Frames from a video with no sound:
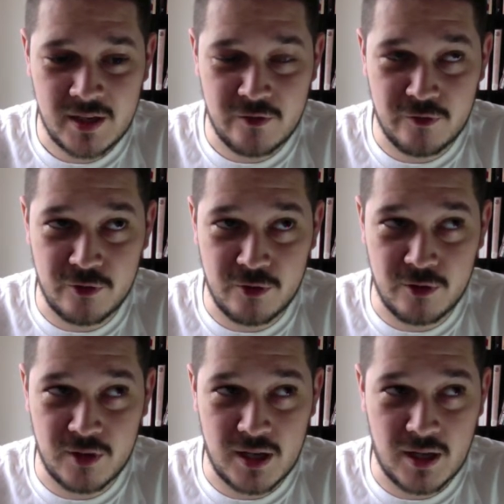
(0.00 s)

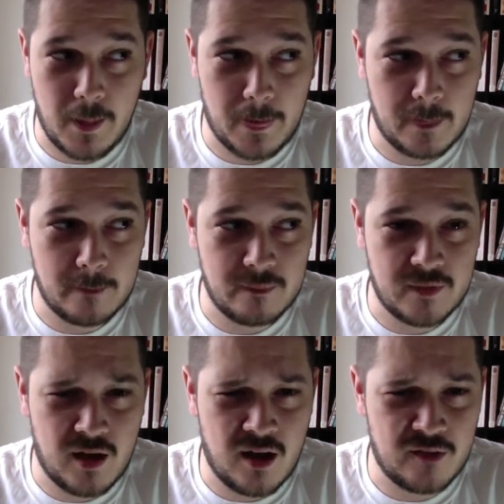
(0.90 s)
For
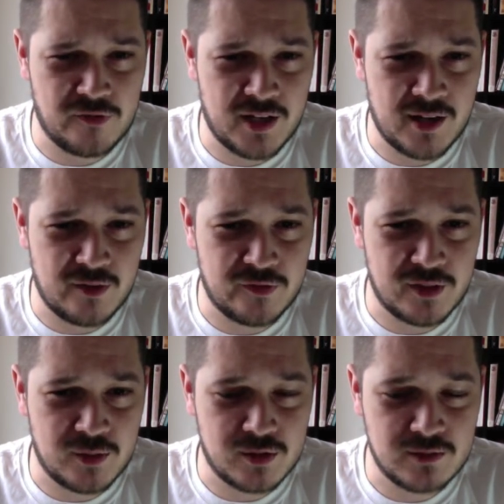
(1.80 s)
half an hour, I think
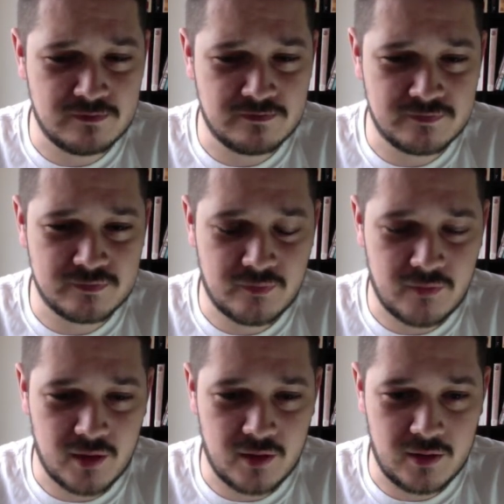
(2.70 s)
it was.
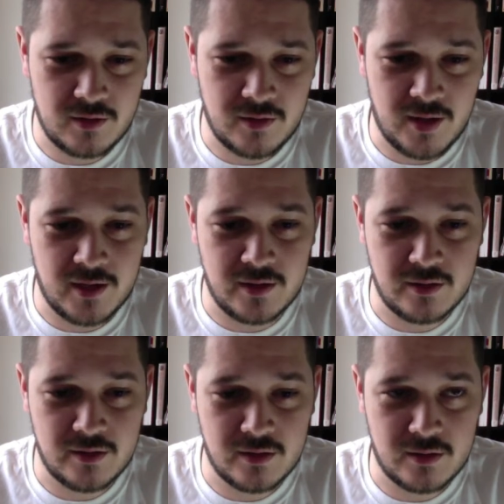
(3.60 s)

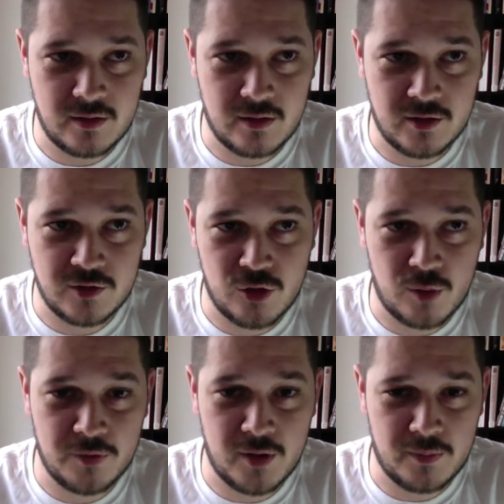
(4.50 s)
Then I
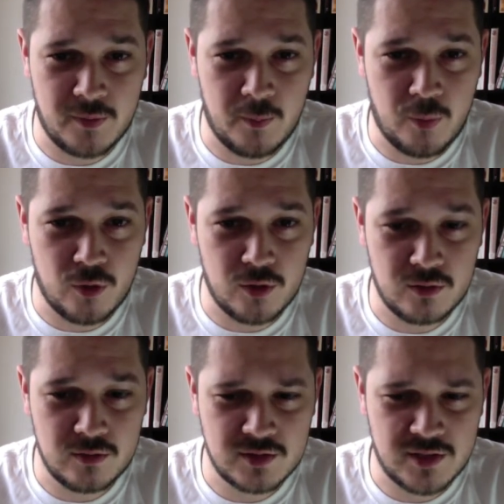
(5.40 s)
topped up
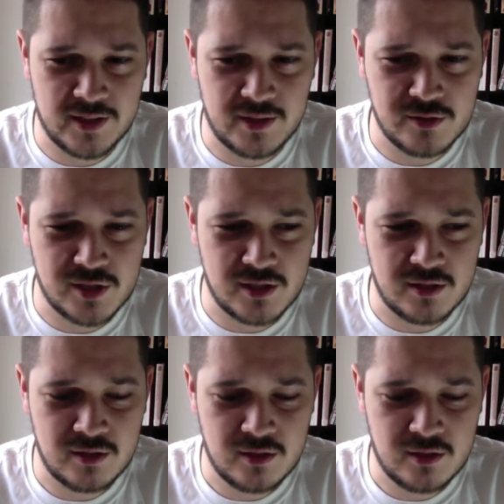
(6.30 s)
boil, because I think it was in,